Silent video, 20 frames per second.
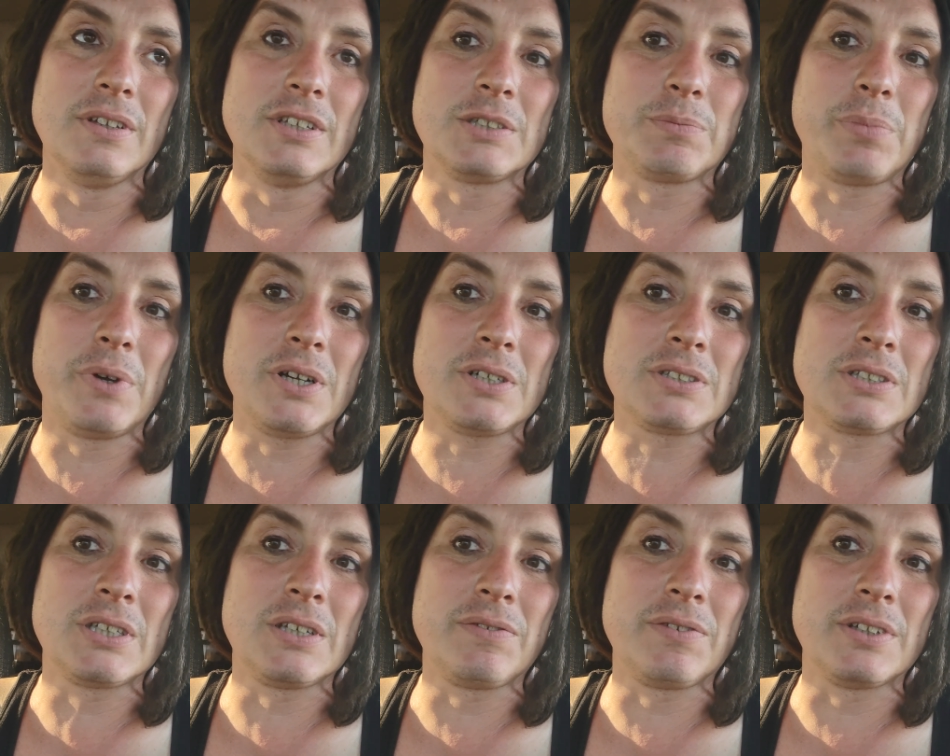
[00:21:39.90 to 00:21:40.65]

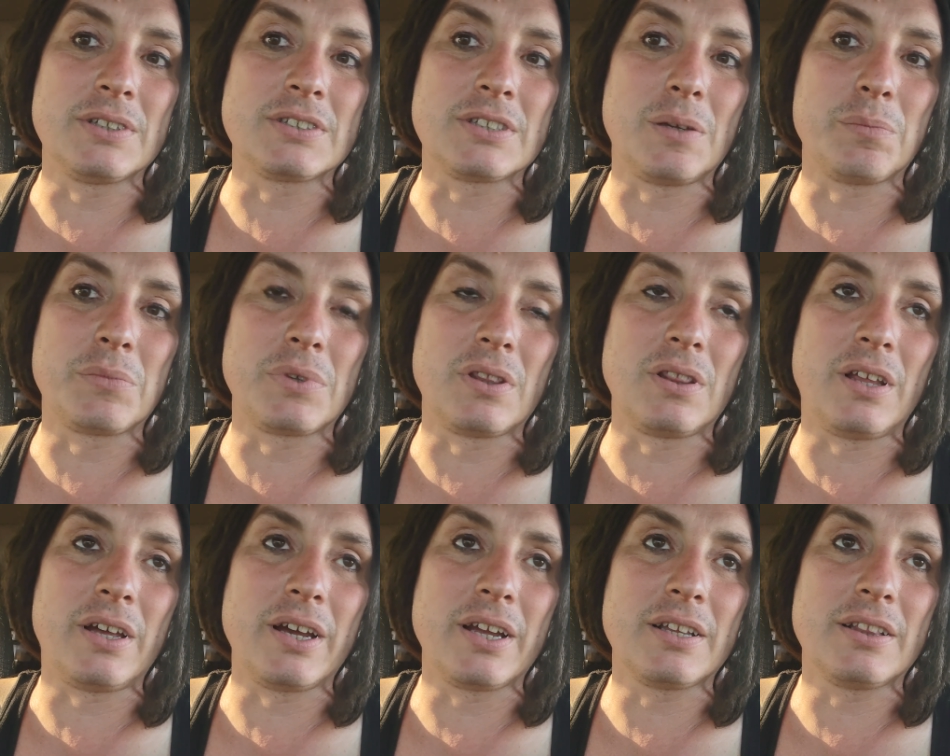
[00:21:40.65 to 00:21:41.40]
Especially if it's
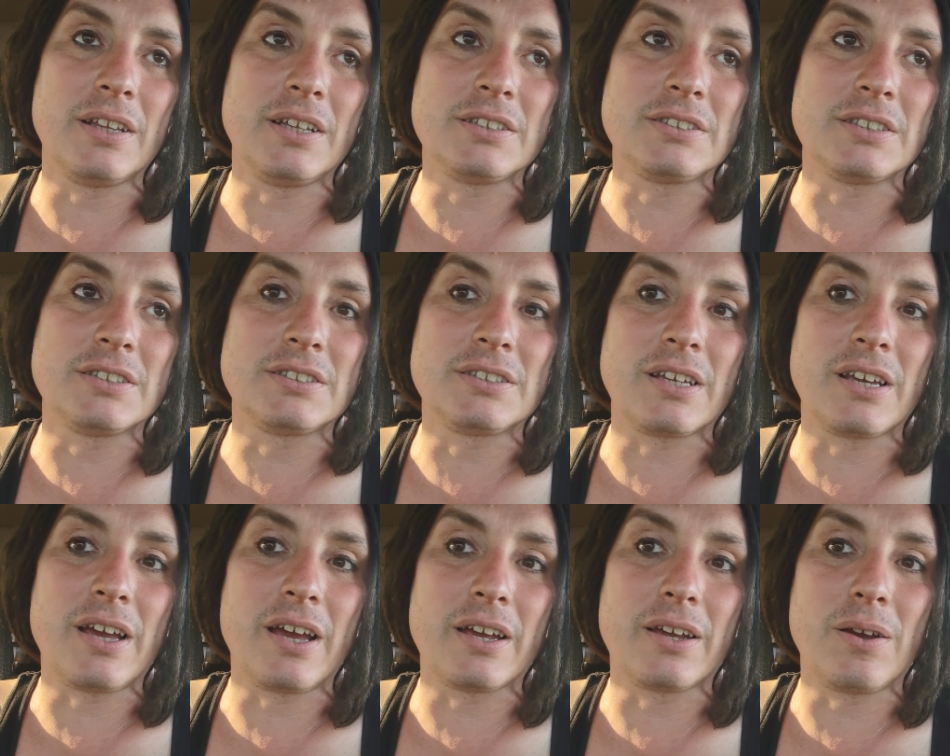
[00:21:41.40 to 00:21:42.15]
something like, let's just
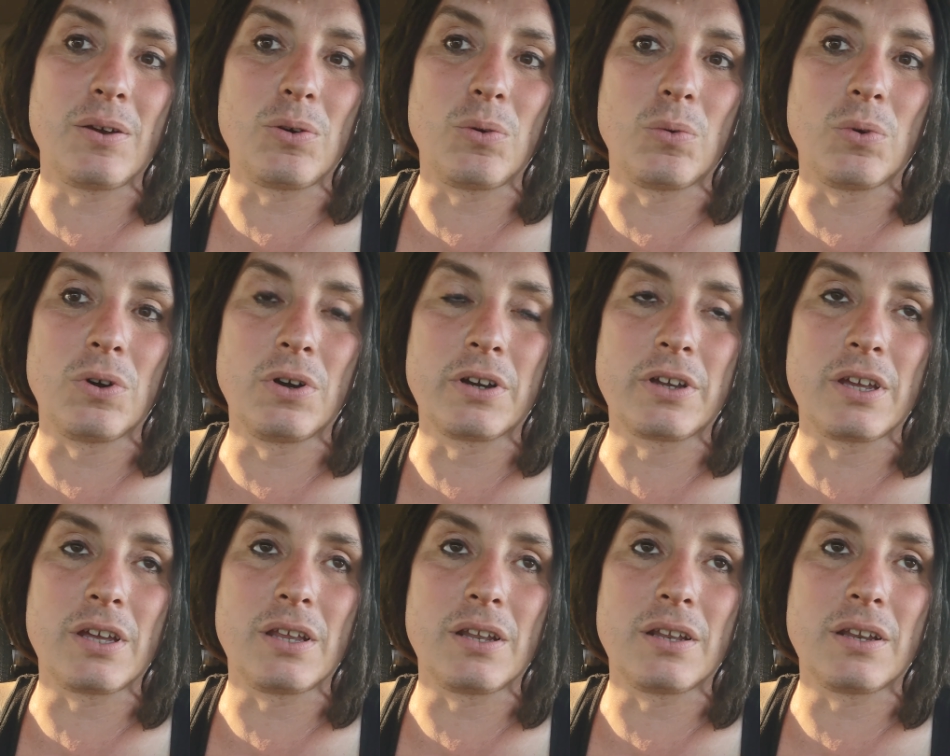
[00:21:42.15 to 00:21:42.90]
say I go to
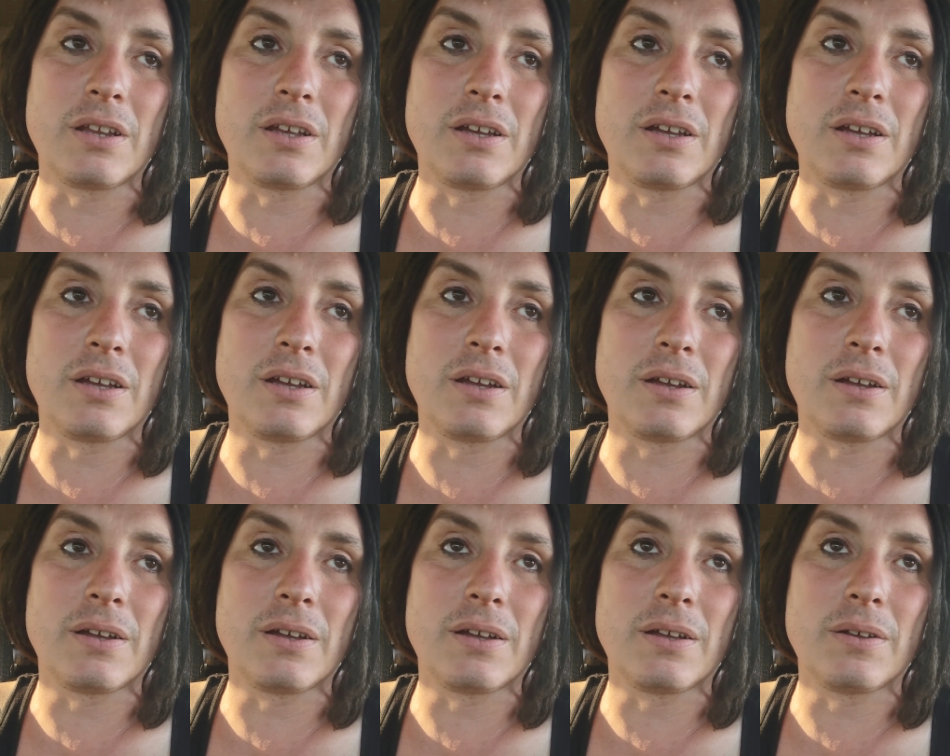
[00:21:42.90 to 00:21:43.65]
work and
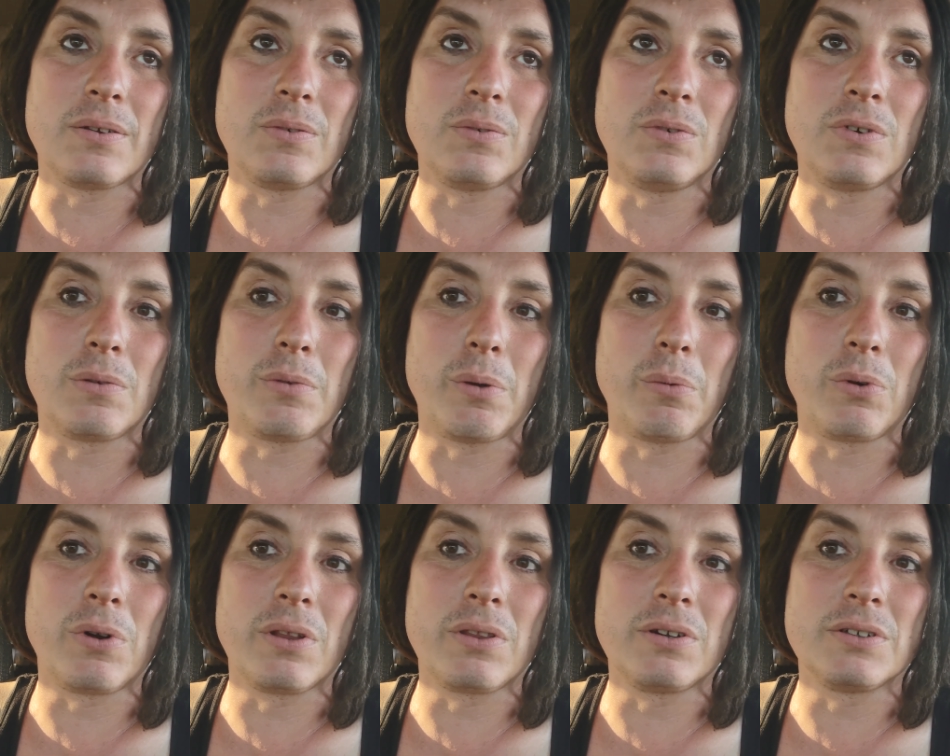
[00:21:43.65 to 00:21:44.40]
uh, one of
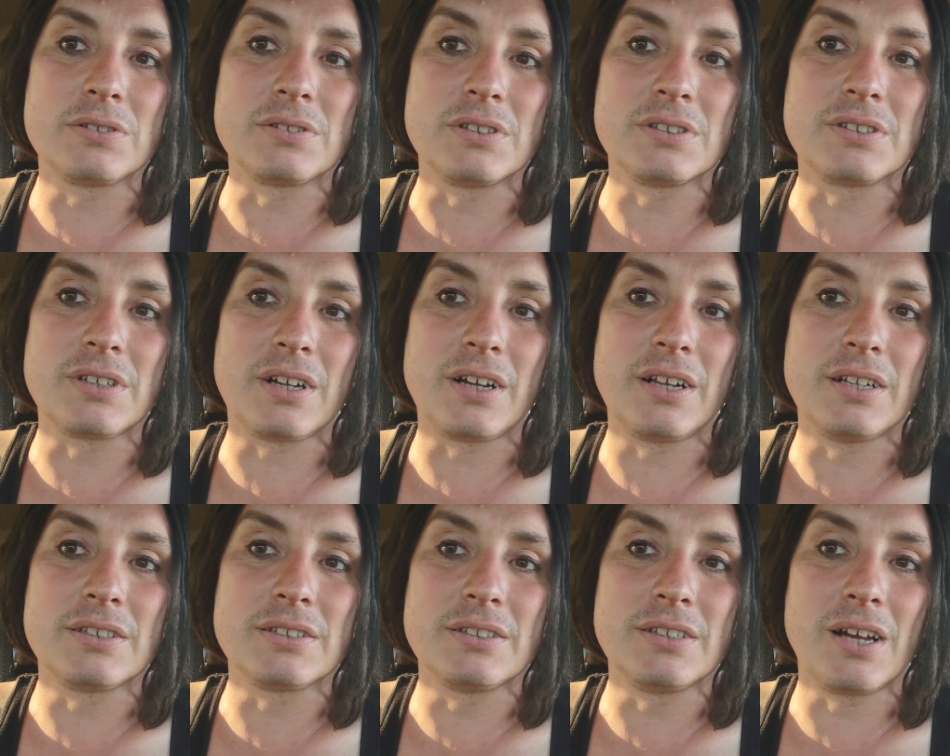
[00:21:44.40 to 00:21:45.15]
my brothers
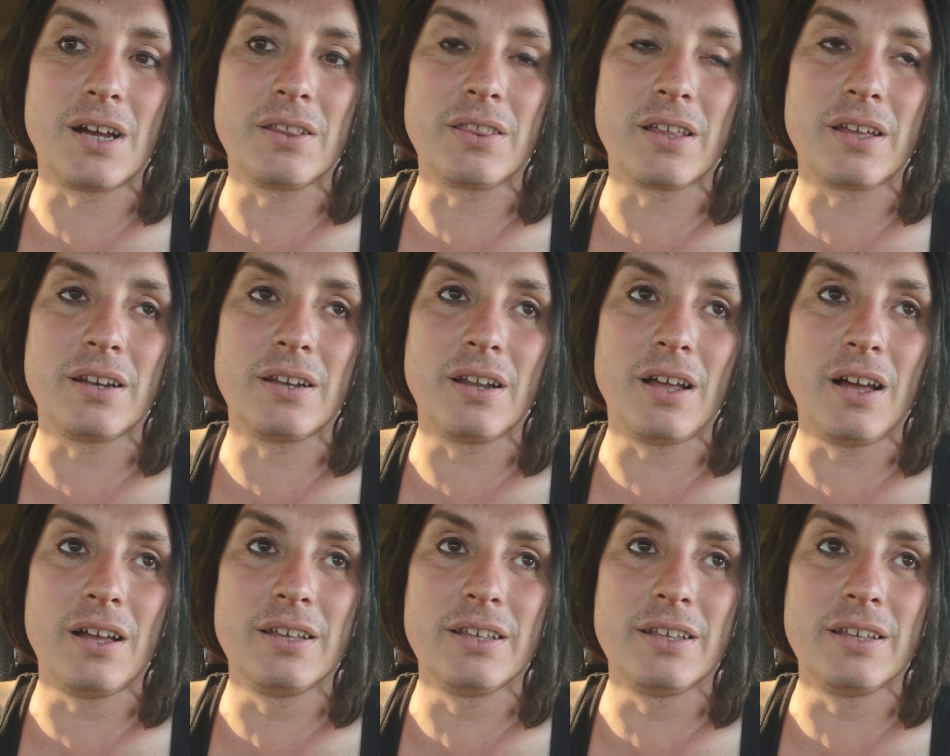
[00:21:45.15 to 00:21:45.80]
decides now that